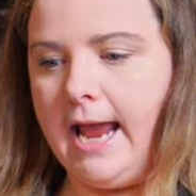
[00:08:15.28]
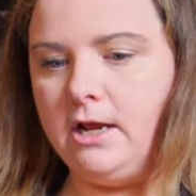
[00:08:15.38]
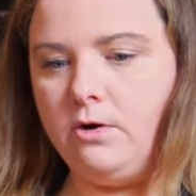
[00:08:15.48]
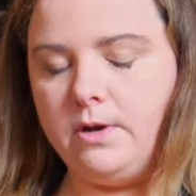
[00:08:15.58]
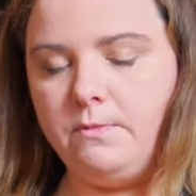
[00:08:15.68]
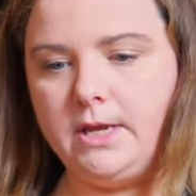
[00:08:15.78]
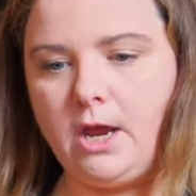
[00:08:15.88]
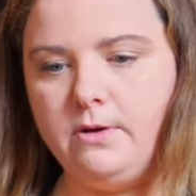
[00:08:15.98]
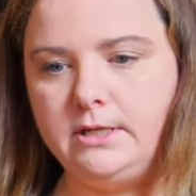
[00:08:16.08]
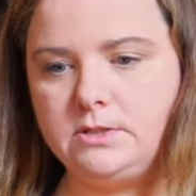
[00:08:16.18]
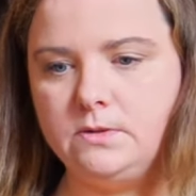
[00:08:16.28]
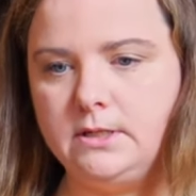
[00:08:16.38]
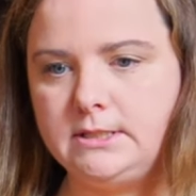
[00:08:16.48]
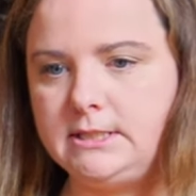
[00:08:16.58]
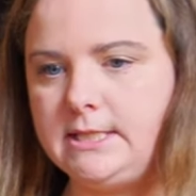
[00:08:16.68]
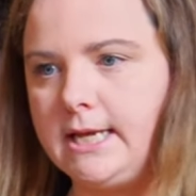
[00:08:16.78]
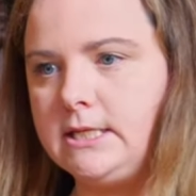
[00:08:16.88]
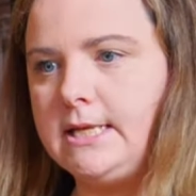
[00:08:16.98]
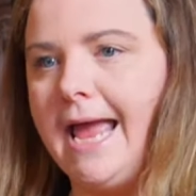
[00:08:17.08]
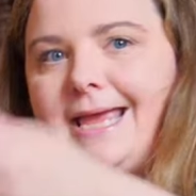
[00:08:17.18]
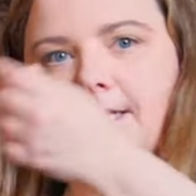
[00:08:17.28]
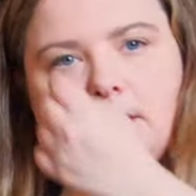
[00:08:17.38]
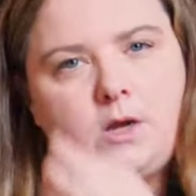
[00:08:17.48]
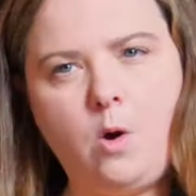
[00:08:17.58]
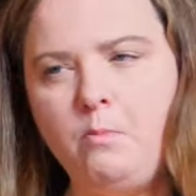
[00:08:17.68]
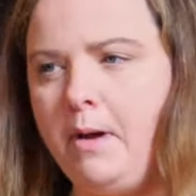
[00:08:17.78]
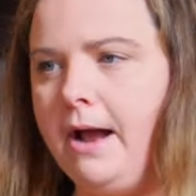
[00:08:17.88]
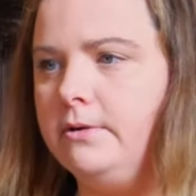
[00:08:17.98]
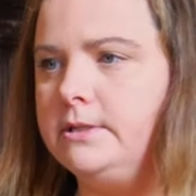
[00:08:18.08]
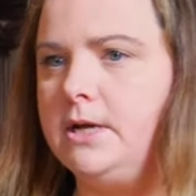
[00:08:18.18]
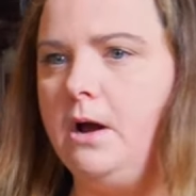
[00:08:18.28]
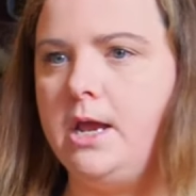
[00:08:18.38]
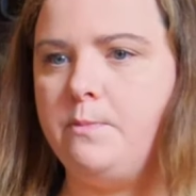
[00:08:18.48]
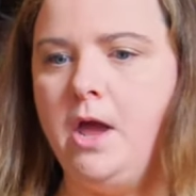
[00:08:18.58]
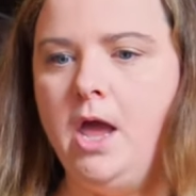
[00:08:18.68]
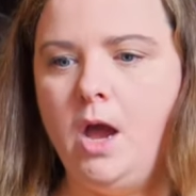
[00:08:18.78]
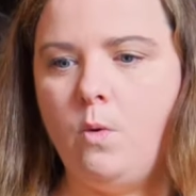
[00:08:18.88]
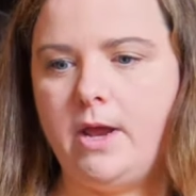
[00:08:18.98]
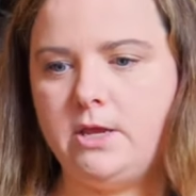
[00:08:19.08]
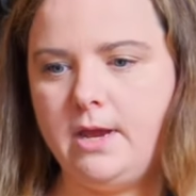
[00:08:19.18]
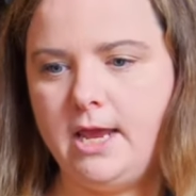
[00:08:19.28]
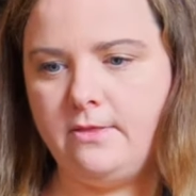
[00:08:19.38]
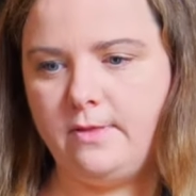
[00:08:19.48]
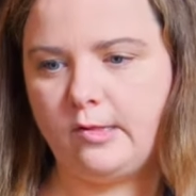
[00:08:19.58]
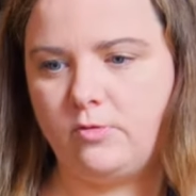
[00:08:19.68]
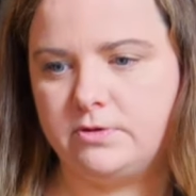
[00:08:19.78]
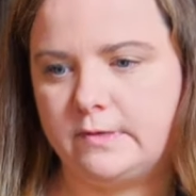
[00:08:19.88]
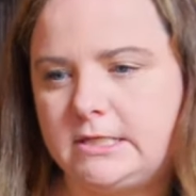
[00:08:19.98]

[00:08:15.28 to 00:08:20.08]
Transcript: angry, we go into a 6-8, a compound time, where you hear this sort of